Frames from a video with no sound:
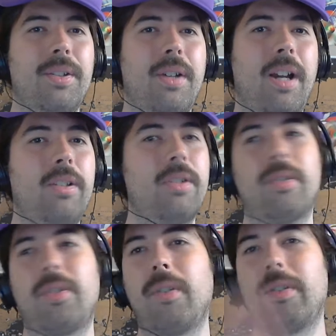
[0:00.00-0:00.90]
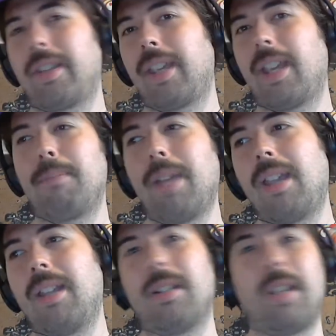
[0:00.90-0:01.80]
I know there's always a
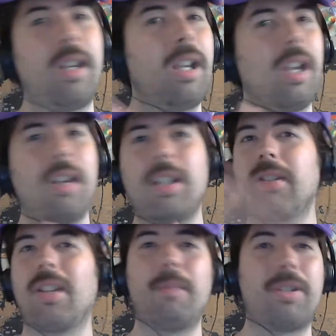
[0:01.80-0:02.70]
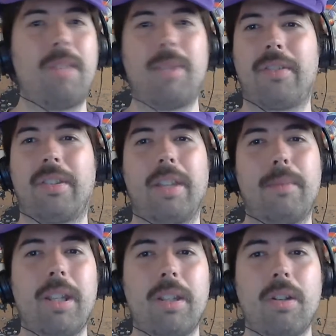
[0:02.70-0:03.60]
campaign. Anytime a team gets
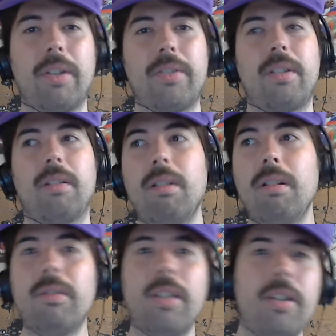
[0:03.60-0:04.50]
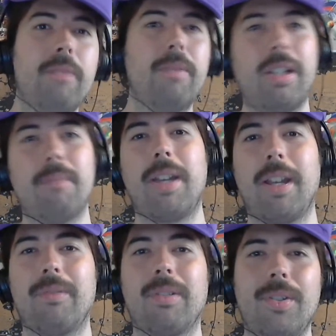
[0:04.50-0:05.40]
eliminated, you always hear, "Oh, they should bring them
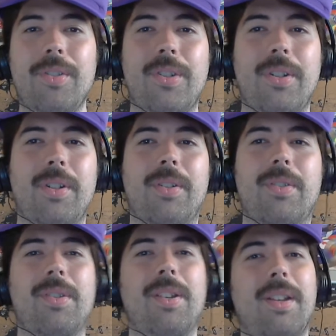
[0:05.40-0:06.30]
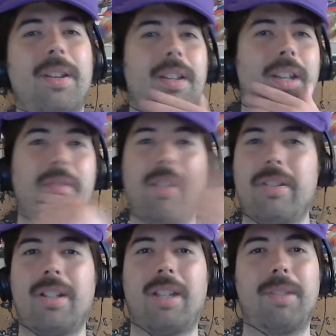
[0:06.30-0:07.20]
back for All Stars." Every
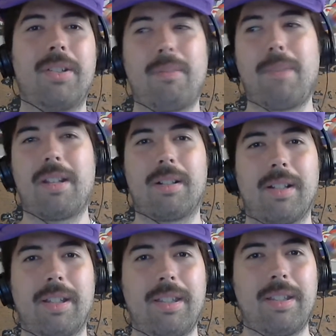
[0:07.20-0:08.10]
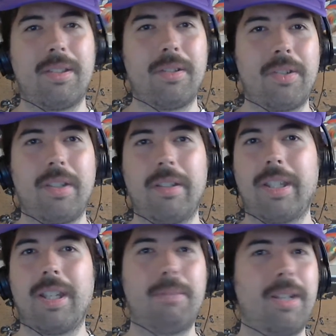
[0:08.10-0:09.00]
time, it doesn't matter. I think there's still a
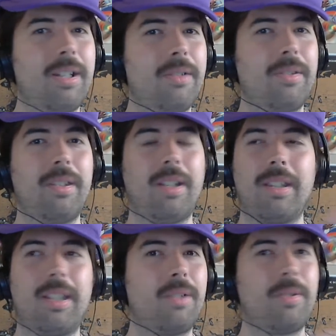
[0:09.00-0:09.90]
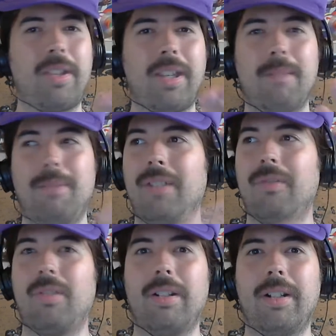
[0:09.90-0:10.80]
campaign out. I think there was a campaign
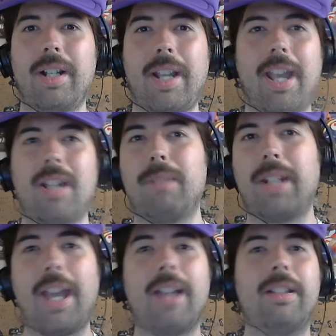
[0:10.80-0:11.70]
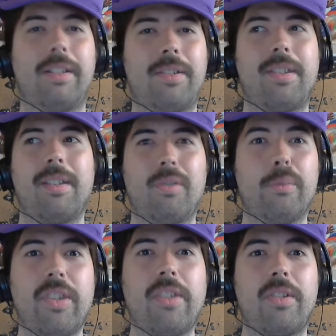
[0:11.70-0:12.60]
for Adam and Alex from
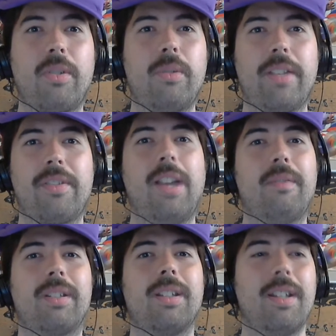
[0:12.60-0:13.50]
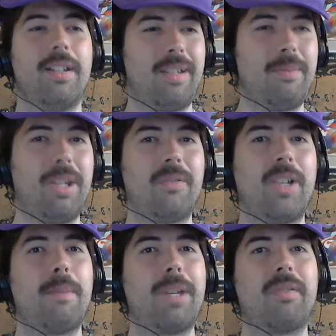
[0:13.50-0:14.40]
season 27 to be
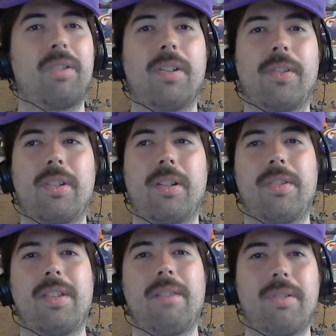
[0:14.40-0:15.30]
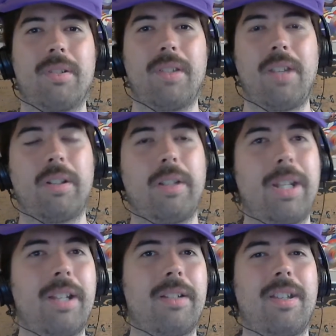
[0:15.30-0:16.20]
invited back for All Stars after they were
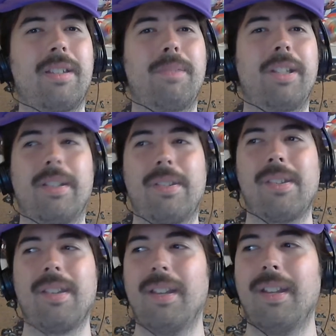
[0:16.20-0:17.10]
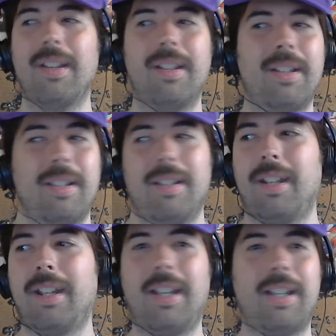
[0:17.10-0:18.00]
eliminated in 10th place.
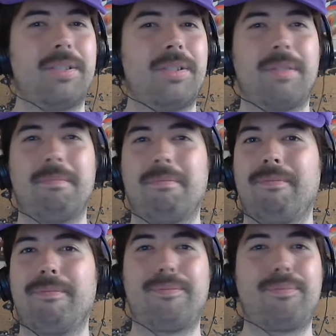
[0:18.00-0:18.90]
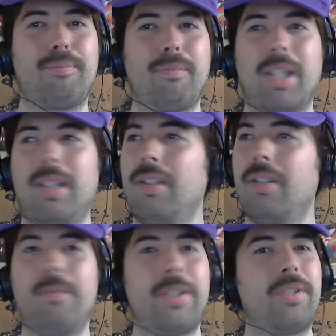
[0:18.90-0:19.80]
And
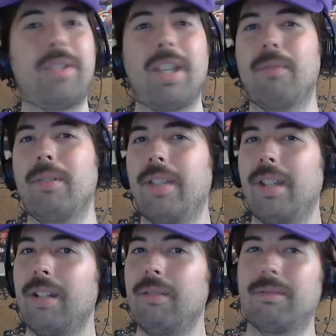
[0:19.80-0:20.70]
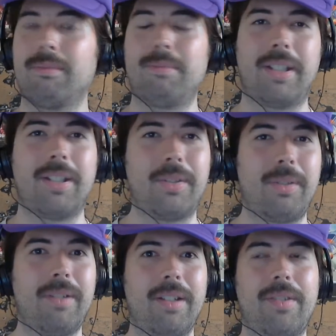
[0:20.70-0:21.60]
we still can't rule that out because
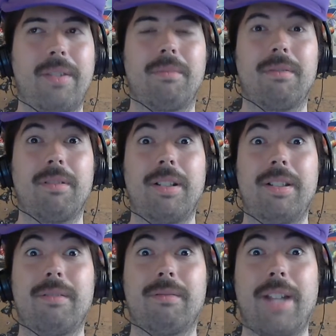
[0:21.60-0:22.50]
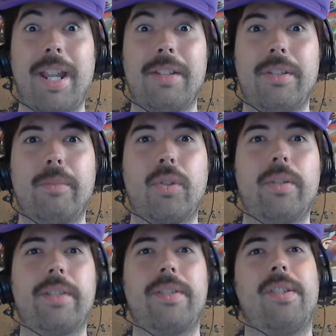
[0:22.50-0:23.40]
we've had some really random
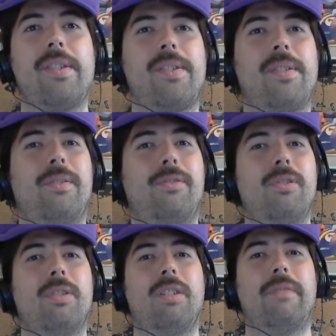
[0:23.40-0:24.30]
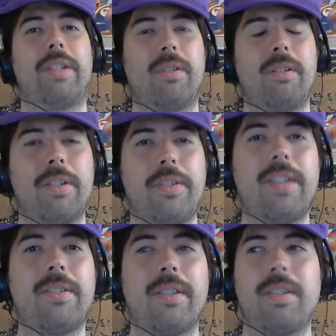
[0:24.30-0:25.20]
choices for returning
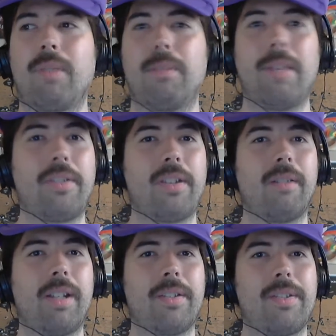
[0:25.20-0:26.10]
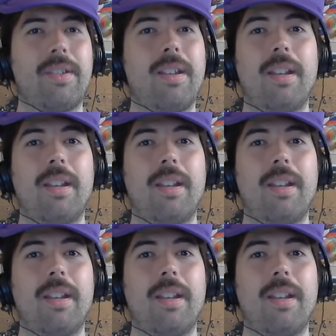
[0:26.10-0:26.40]
seasons for Amazing Race.